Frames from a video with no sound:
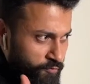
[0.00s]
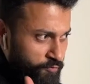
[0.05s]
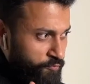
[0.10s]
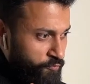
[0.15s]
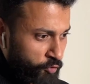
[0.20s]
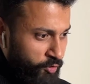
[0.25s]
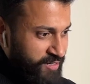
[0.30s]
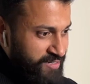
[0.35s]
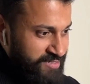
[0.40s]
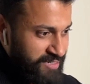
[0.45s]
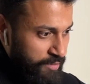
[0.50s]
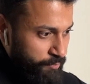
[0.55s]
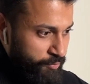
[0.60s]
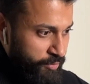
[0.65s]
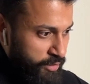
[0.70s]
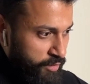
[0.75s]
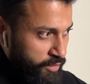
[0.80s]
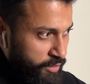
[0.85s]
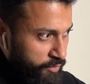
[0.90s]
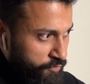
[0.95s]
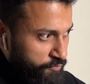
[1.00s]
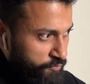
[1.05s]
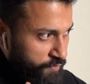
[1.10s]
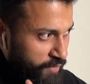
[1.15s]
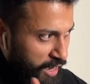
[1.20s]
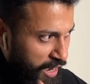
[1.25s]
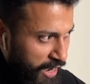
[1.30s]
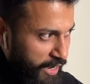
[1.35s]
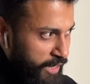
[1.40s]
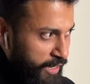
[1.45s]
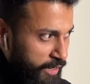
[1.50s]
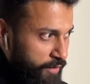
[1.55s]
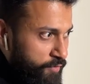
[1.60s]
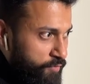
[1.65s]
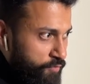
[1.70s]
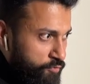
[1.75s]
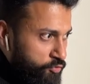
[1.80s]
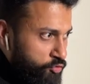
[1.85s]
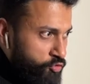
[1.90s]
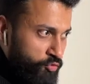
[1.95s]
for example, if I
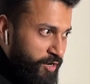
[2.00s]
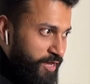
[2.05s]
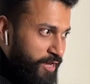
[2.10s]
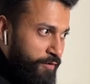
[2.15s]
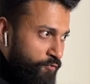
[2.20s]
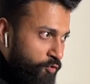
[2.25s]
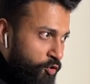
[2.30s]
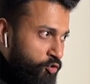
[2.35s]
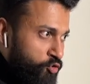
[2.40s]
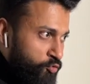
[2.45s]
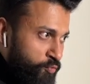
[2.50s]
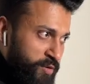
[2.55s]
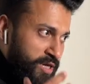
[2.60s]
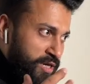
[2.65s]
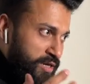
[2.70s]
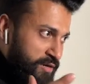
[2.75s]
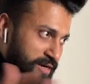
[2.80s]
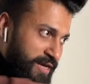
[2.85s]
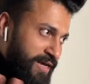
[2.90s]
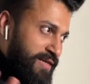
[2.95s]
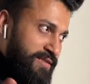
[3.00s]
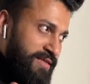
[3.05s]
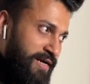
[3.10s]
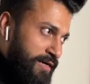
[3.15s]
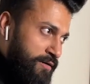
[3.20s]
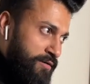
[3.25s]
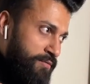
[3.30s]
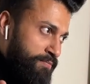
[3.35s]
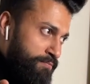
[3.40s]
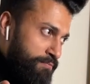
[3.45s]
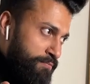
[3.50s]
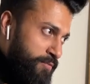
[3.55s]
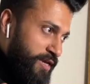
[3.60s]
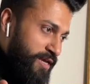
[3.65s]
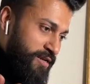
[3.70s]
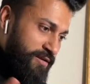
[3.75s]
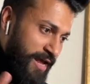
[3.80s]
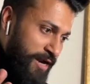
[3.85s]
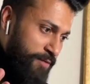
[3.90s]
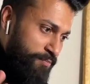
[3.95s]
today want to be like that in
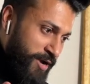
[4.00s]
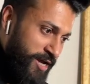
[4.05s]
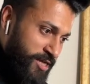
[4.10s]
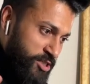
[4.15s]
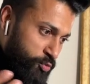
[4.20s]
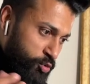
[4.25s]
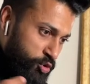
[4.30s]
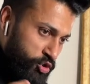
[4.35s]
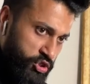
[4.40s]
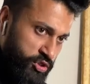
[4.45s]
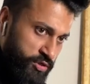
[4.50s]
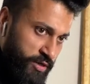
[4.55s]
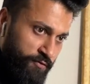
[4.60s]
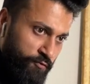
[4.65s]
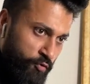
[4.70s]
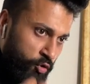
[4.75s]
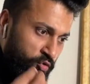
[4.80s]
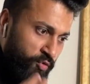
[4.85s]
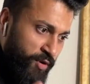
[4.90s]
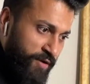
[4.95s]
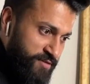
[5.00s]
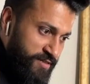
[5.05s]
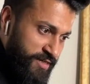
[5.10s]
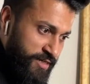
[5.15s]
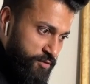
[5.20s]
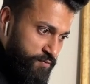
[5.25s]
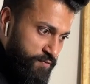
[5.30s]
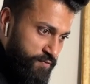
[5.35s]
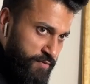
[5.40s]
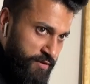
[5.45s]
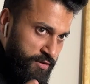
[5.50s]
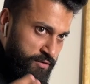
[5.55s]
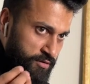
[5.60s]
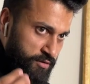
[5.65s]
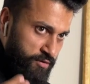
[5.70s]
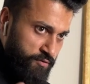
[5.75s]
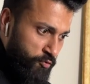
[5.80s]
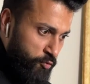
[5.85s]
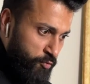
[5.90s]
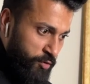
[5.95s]
that man's position and want to have sex with a
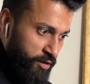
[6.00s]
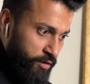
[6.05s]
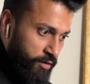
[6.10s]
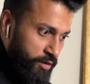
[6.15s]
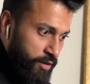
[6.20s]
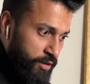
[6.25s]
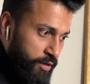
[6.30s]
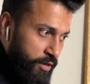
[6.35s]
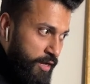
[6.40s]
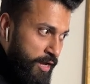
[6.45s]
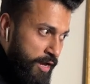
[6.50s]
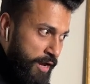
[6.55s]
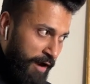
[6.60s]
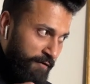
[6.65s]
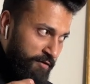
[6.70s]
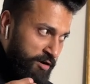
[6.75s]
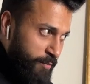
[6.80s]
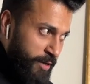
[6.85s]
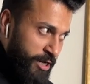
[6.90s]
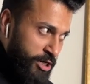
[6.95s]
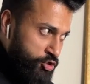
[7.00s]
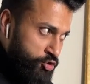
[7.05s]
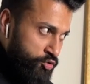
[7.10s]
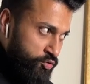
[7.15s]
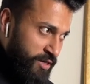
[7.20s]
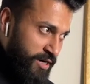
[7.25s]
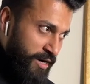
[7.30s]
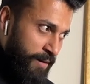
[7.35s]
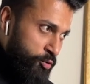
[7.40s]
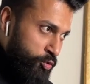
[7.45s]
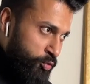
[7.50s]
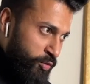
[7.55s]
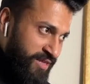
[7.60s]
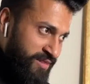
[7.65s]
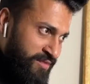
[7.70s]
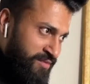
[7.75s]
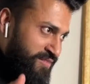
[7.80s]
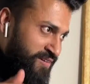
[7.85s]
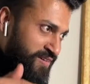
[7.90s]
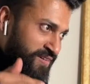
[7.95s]
woman, I will make sure that I'm doing
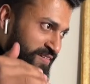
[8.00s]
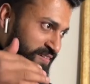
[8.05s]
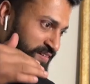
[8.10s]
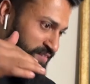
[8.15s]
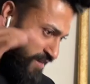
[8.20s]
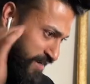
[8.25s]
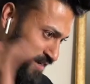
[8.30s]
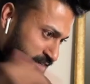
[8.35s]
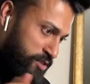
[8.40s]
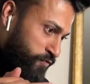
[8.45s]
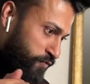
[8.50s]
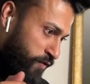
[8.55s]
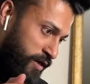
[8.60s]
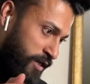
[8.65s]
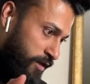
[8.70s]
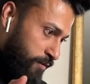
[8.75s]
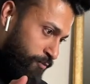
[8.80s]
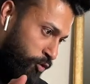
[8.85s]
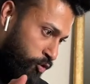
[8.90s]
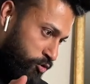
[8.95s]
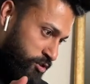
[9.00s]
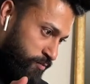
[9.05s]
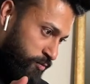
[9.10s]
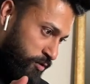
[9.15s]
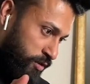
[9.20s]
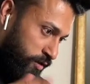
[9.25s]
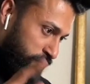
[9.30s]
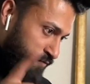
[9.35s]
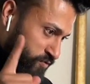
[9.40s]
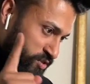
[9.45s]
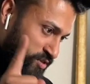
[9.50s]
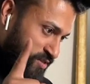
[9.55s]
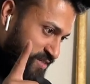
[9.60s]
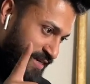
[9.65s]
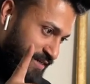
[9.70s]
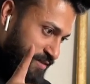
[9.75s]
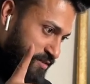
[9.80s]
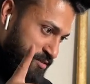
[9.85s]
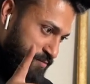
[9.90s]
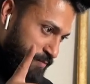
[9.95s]
the least fucking possible if just
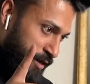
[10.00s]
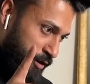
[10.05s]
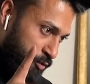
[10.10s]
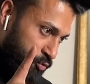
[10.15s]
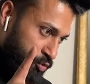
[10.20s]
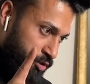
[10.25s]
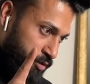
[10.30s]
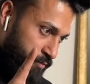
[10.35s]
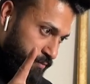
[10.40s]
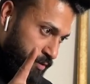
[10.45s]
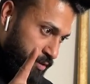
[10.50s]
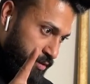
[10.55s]
sex is my outcome.